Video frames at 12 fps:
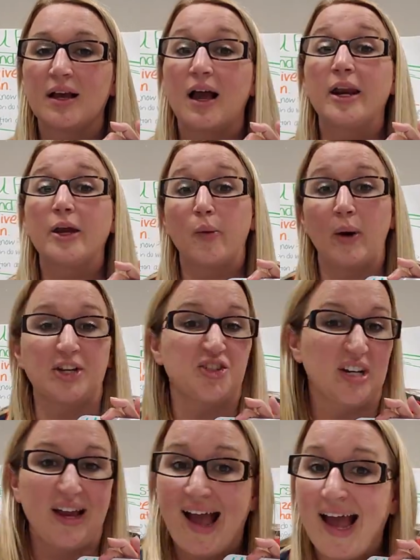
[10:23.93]
an
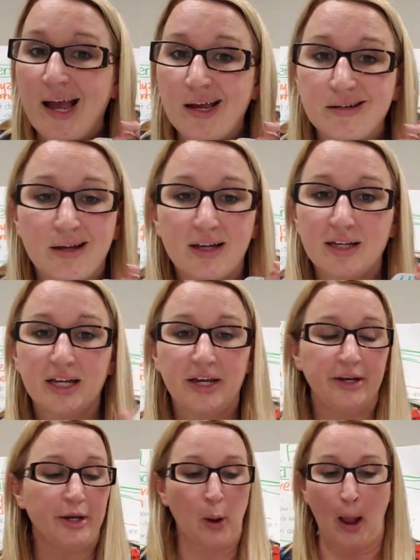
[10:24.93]
equation.
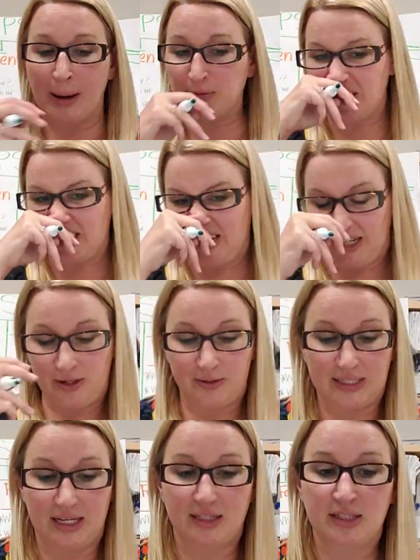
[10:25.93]
I'm just going to
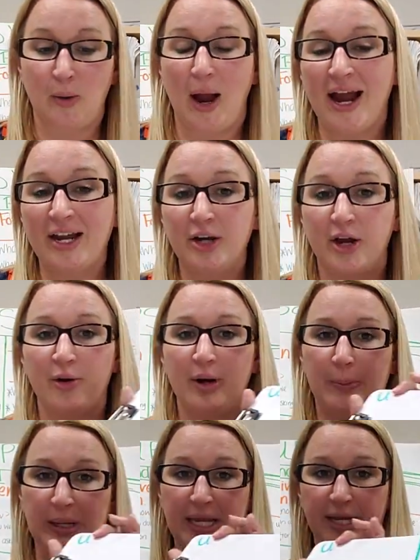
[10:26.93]
use it. So I know
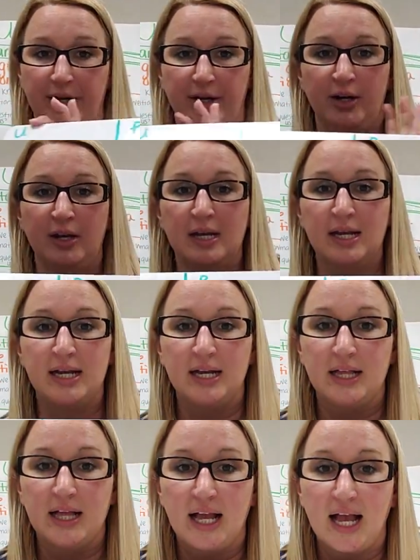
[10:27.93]
up here
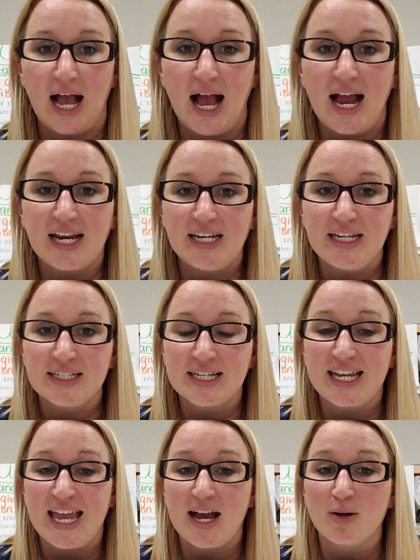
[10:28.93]
I need to
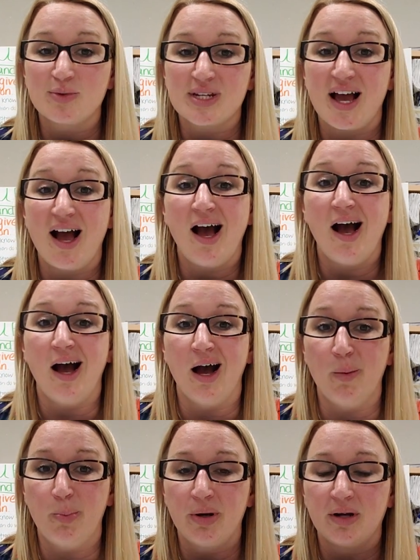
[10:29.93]
count
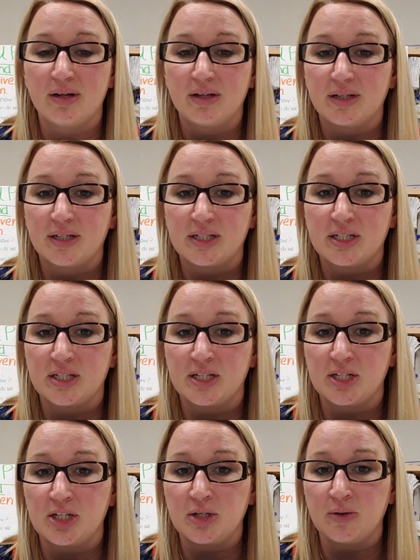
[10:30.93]
up
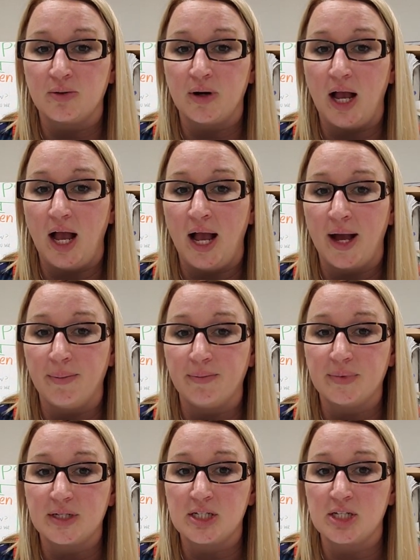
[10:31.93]
to two.
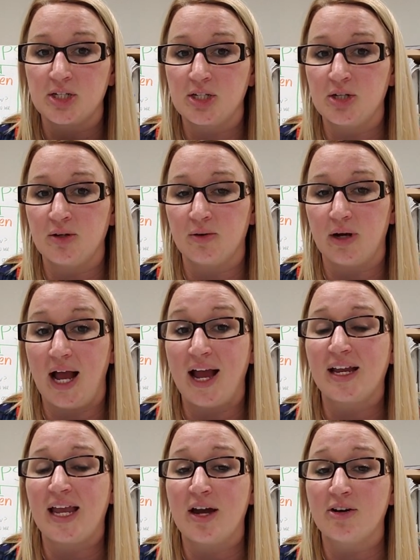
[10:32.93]

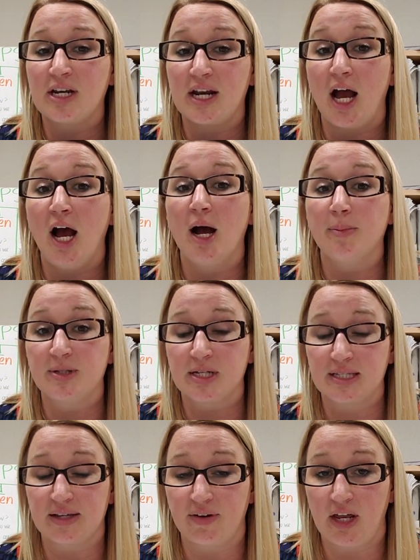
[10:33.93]
I counted up to
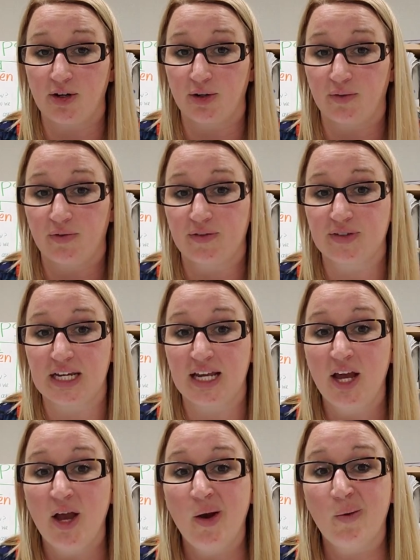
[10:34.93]
750.
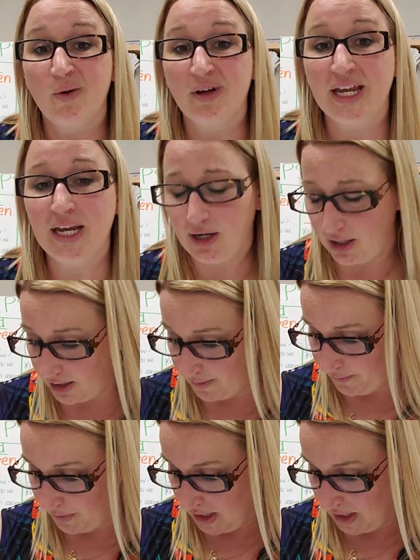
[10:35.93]
Well, here